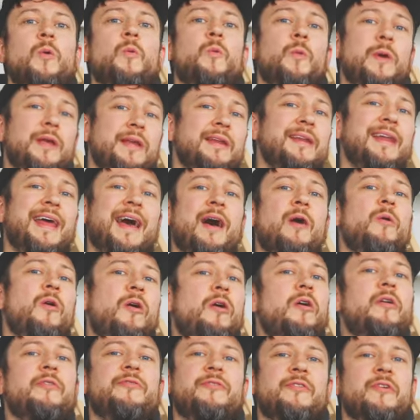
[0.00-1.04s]
We now
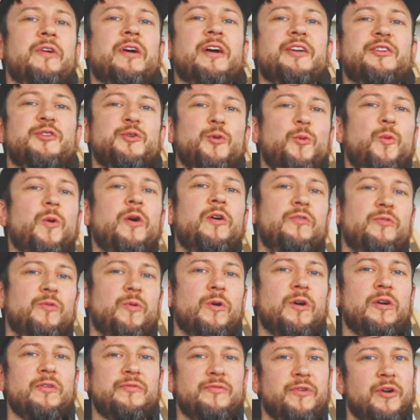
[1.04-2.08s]
offer a
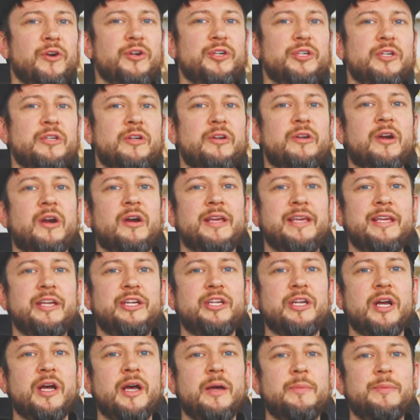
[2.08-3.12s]
12-word version on our
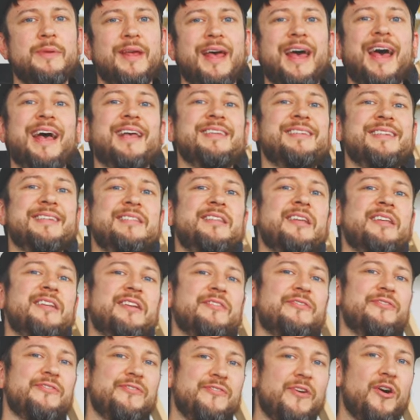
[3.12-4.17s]
eShop, as it's the
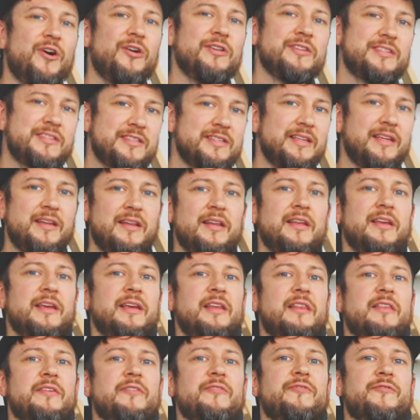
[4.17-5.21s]
default
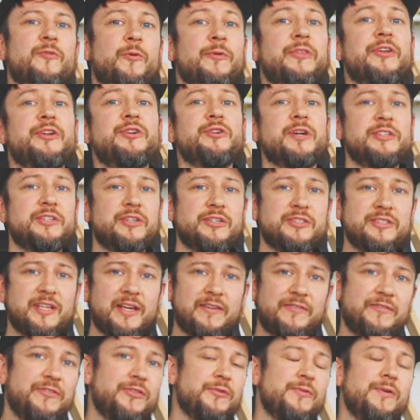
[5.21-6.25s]
seedling for the Trezor
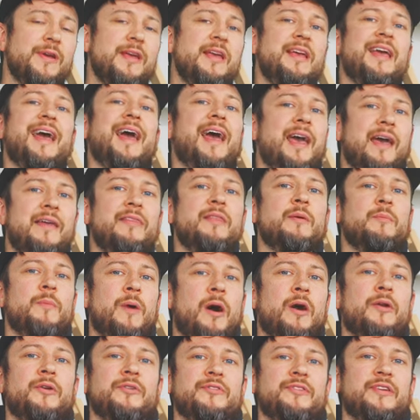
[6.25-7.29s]
Safe 3 and the
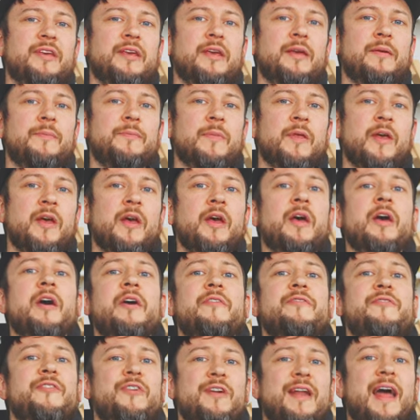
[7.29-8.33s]
Model T.
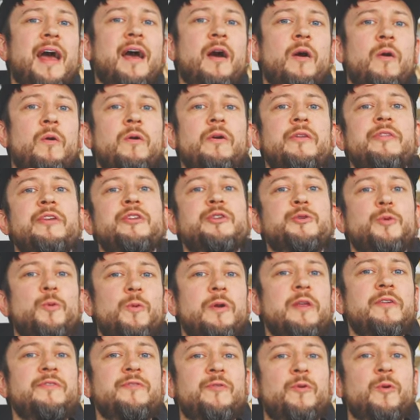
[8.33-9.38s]
For now, the
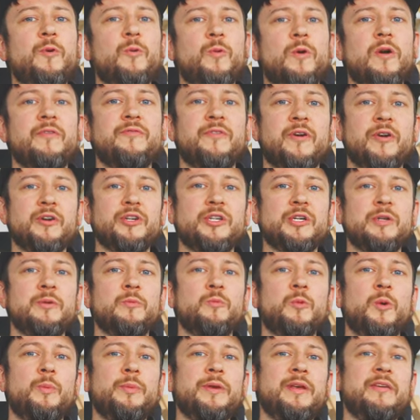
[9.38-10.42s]
24-word version
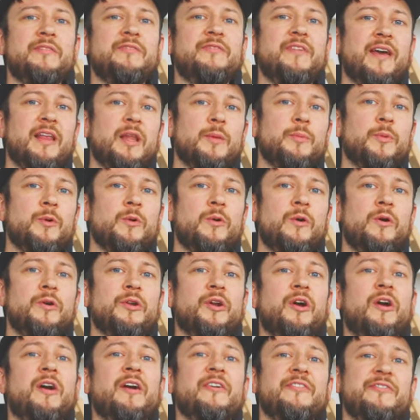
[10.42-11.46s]
will be available on
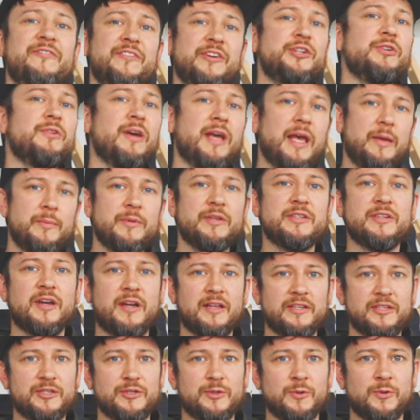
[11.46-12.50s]
our official
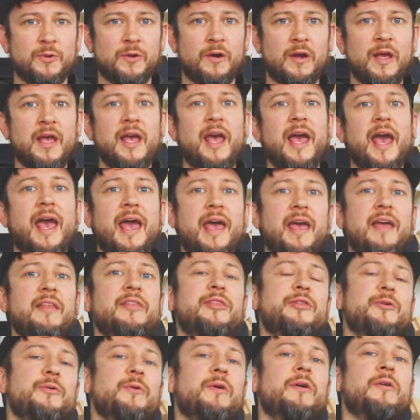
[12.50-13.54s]
Amazon store and
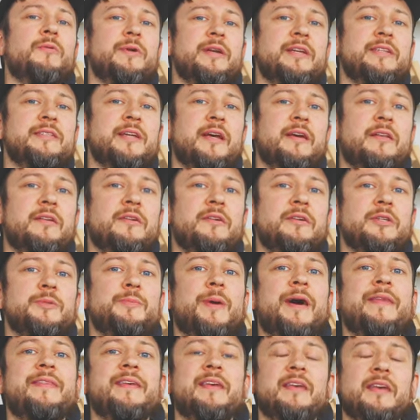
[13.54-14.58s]
through our resellers
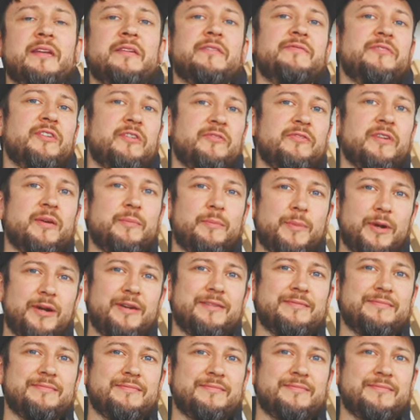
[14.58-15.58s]
by the end of November.